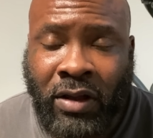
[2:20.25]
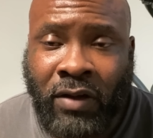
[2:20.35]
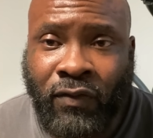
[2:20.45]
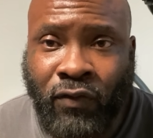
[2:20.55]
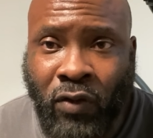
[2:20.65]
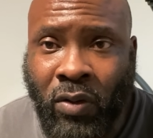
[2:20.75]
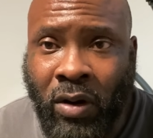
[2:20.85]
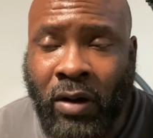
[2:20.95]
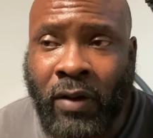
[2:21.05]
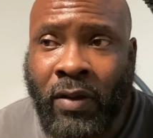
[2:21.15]

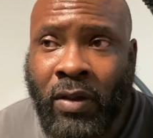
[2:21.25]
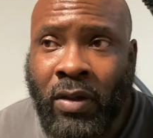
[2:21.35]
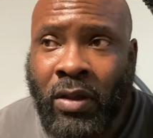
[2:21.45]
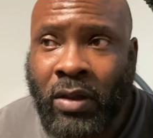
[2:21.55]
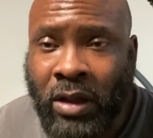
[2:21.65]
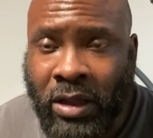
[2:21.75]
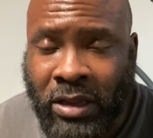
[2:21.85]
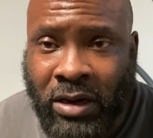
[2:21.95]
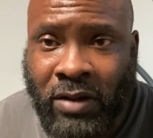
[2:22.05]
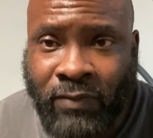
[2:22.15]
for an
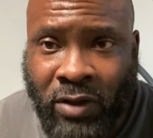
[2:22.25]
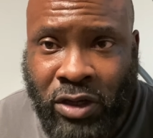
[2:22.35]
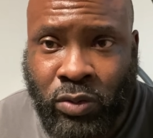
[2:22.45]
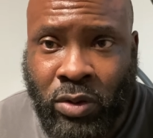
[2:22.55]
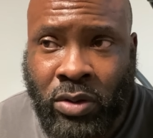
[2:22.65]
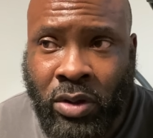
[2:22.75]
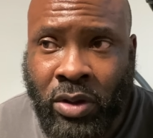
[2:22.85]
individual